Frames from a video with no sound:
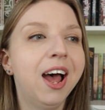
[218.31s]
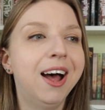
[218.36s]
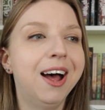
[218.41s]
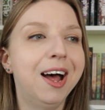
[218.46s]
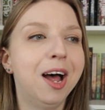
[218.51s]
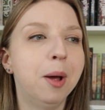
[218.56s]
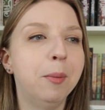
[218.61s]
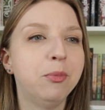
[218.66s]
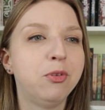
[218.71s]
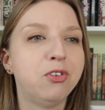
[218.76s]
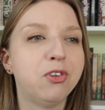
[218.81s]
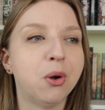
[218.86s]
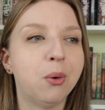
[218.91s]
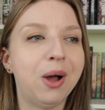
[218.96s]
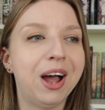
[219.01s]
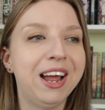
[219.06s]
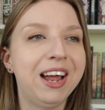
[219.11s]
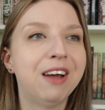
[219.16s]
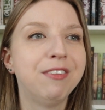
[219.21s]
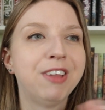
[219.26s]
Um, so
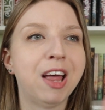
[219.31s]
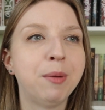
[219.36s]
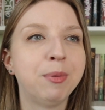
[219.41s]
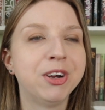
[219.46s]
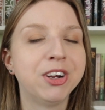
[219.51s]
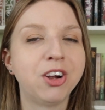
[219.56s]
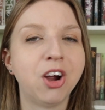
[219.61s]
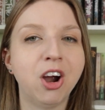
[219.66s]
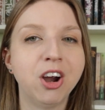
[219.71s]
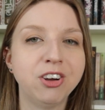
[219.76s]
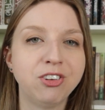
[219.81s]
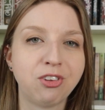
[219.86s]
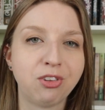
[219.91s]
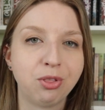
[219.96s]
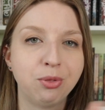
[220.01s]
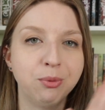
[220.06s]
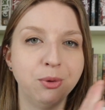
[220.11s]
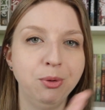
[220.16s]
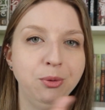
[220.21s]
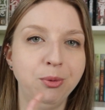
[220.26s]
I have library cards
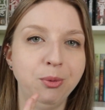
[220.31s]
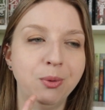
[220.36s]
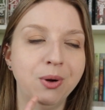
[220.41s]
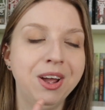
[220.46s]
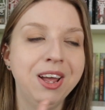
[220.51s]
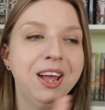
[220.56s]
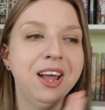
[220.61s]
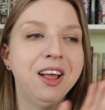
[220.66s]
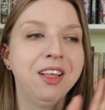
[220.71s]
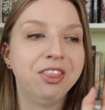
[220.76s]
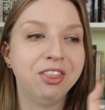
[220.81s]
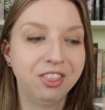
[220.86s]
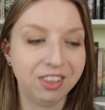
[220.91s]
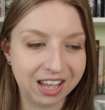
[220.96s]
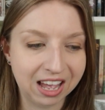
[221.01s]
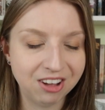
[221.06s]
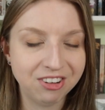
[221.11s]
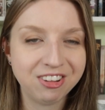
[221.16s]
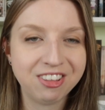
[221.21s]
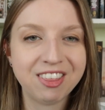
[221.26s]
through the
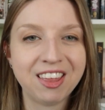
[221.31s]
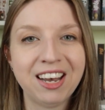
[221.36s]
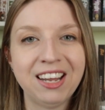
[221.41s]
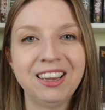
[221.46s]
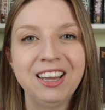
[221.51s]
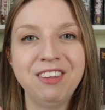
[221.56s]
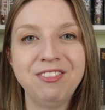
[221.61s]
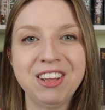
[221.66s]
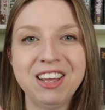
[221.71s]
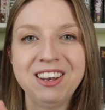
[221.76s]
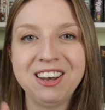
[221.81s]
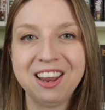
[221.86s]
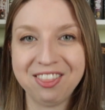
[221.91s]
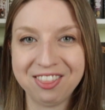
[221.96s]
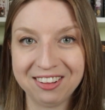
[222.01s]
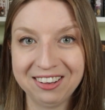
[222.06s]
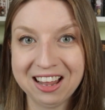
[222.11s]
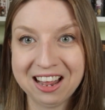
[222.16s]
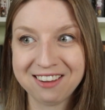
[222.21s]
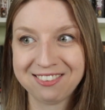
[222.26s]
county that I live in,
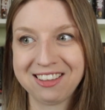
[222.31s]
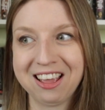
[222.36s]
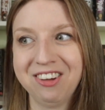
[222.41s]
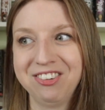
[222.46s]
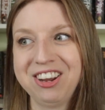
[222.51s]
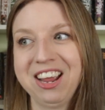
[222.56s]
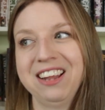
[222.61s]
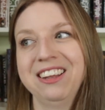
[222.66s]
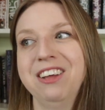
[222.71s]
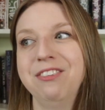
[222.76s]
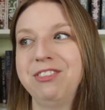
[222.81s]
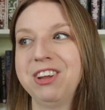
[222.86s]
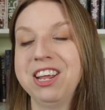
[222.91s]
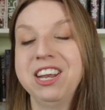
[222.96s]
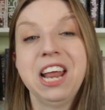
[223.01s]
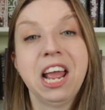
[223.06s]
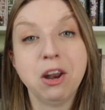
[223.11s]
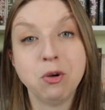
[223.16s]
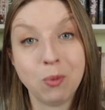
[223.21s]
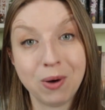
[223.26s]
the last county I lived
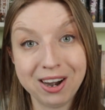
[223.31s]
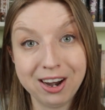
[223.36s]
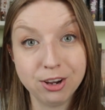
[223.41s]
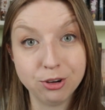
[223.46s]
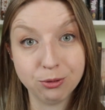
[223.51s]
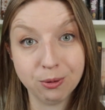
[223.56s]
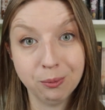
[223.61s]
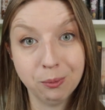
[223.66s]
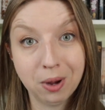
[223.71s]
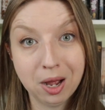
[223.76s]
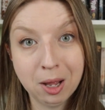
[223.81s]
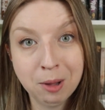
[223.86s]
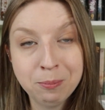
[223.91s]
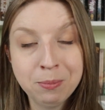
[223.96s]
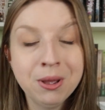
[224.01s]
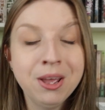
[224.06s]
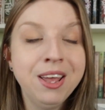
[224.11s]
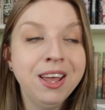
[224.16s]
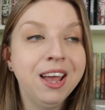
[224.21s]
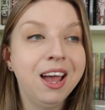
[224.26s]
in, and where I grew
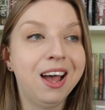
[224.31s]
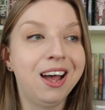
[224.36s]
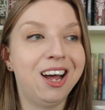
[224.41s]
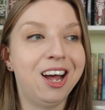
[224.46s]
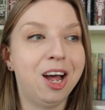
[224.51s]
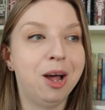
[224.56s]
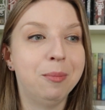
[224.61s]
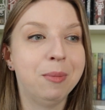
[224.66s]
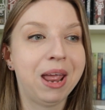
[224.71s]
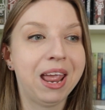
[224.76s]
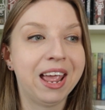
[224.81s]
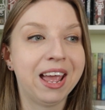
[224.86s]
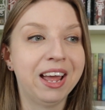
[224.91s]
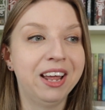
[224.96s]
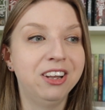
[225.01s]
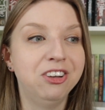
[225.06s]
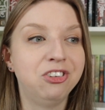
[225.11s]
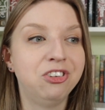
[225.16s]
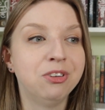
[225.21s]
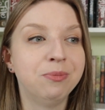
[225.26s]
up. Um,
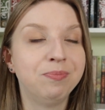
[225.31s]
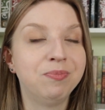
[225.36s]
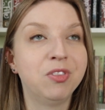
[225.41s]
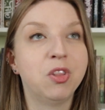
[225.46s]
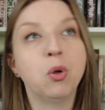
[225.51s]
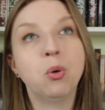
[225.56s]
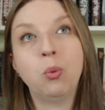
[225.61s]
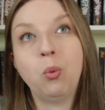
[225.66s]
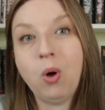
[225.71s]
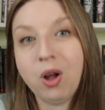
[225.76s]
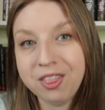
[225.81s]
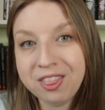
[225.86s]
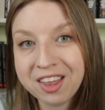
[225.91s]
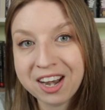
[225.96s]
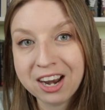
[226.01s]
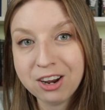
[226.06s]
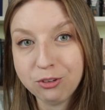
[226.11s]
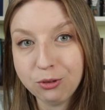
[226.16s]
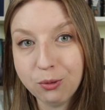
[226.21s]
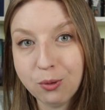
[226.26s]
and the one that
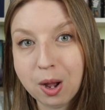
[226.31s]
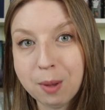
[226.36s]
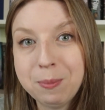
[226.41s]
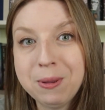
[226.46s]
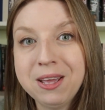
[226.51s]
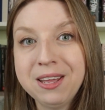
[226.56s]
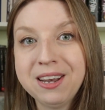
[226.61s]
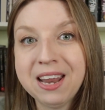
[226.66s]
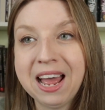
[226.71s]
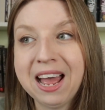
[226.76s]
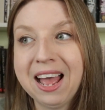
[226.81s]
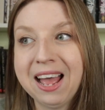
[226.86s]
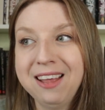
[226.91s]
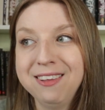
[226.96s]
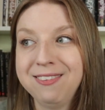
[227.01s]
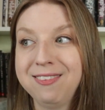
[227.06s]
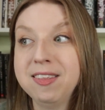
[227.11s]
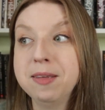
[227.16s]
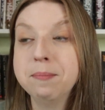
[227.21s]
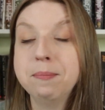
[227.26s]
I grew up in
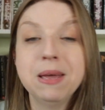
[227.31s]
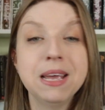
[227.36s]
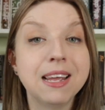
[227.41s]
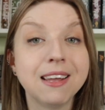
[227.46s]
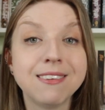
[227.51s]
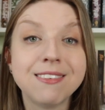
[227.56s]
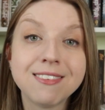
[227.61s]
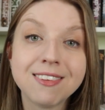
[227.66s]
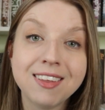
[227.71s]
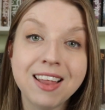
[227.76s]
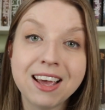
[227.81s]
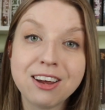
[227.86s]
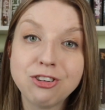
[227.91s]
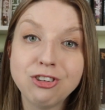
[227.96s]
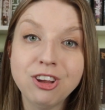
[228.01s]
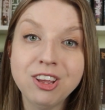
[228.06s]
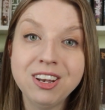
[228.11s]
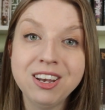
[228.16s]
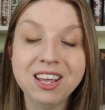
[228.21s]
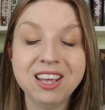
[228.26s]
has the biggest
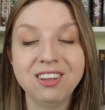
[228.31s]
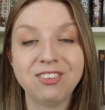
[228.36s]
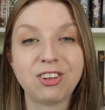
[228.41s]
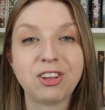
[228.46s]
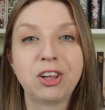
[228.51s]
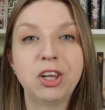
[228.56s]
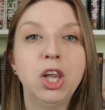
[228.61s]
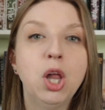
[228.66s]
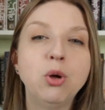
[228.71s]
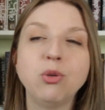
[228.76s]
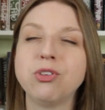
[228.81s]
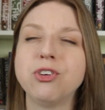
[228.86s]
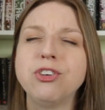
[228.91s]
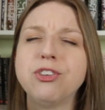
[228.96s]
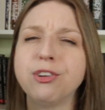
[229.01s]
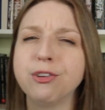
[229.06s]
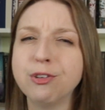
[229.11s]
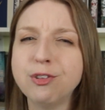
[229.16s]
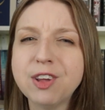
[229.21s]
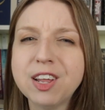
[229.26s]
selection. It's closer
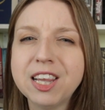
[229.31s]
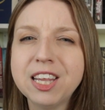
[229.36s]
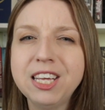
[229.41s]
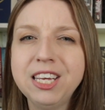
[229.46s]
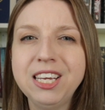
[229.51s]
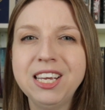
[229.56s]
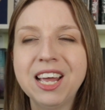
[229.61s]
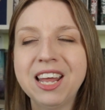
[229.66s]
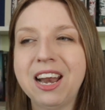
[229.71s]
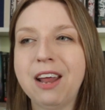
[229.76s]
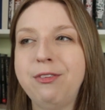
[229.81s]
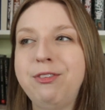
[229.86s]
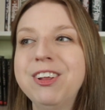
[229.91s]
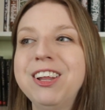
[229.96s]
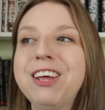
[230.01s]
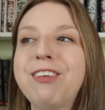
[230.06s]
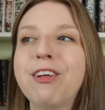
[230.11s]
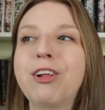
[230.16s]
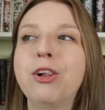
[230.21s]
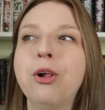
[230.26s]
to Philly, and I feel
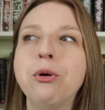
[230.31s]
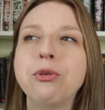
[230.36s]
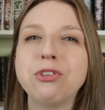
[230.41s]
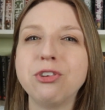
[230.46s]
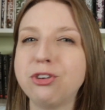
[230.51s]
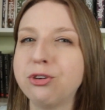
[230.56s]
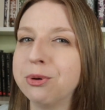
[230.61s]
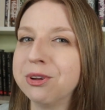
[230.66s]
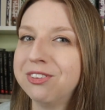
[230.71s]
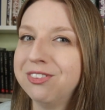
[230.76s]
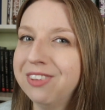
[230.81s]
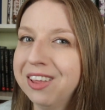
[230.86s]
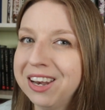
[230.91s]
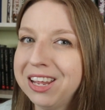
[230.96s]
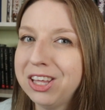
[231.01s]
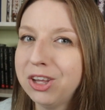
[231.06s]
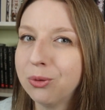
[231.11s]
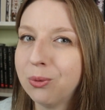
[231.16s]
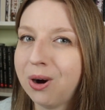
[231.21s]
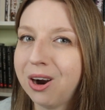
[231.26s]
like the closer to a city
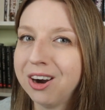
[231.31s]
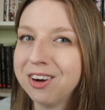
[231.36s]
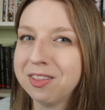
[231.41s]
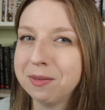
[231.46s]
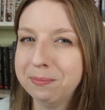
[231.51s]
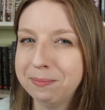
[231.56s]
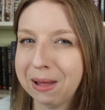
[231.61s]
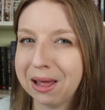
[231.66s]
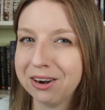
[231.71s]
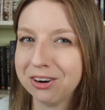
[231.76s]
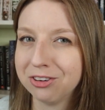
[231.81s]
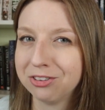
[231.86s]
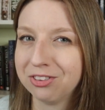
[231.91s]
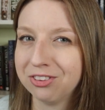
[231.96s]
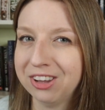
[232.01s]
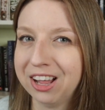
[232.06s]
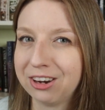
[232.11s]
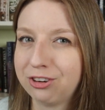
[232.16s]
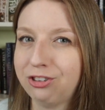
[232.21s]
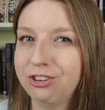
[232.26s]
you are, the better
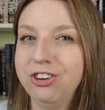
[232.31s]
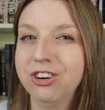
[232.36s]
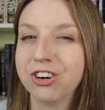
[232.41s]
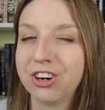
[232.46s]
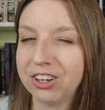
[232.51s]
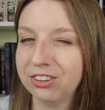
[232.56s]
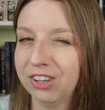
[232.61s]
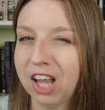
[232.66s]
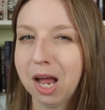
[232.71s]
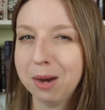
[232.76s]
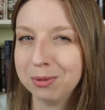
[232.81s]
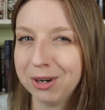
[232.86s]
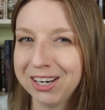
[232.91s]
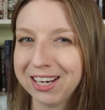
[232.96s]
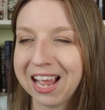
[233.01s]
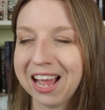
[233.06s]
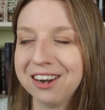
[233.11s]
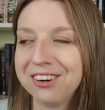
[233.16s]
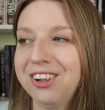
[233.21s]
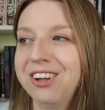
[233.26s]
selection your library
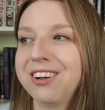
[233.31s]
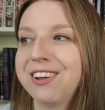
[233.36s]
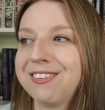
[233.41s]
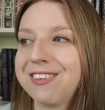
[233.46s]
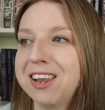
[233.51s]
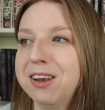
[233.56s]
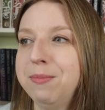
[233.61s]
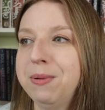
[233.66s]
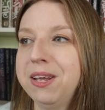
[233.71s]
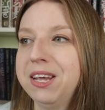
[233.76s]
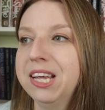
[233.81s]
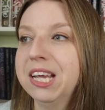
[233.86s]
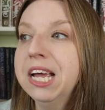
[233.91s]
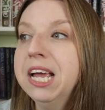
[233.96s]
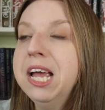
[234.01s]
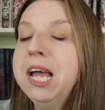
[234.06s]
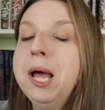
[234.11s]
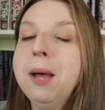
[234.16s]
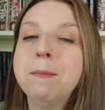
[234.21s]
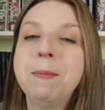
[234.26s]
catalog is going to be.
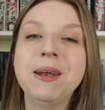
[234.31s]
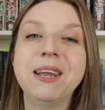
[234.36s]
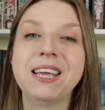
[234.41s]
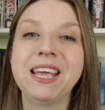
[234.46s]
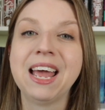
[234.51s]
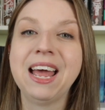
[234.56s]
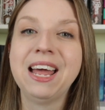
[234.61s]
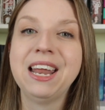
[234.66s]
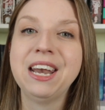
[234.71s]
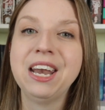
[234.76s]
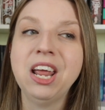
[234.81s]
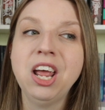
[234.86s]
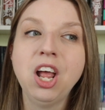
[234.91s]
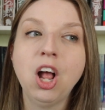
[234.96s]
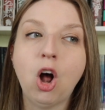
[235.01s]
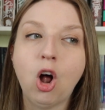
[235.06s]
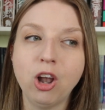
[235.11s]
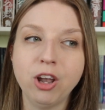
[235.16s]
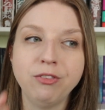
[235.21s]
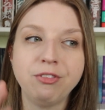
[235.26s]
But again,
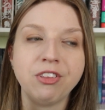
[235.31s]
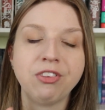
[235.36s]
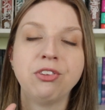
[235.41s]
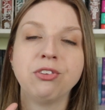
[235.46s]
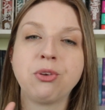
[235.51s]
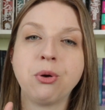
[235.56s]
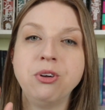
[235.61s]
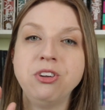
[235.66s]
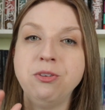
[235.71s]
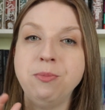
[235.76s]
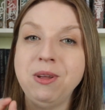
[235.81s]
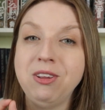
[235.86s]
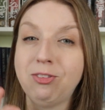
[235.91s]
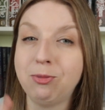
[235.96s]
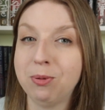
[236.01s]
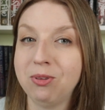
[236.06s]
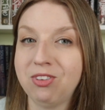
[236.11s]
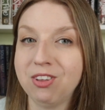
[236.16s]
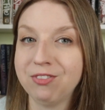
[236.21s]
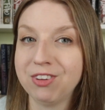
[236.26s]
all of this is going to be
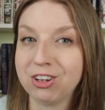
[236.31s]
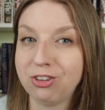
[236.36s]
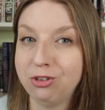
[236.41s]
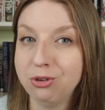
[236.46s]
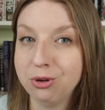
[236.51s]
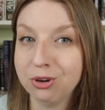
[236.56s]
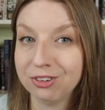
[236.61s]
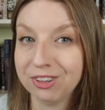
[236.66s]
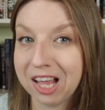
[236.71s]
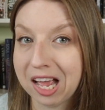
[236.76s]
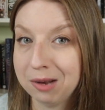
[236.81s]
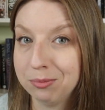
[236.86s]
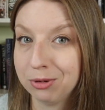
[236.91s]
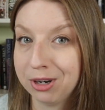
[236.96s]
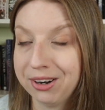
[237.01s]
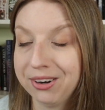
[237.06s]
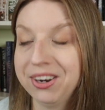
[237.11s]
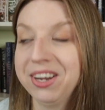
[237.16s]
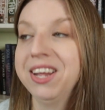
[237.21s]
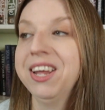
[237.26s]
specific to your
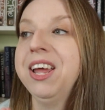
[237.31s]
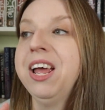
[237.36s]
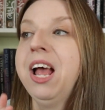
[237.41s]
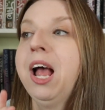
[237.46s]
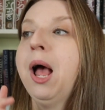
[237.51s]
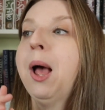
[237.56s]
library.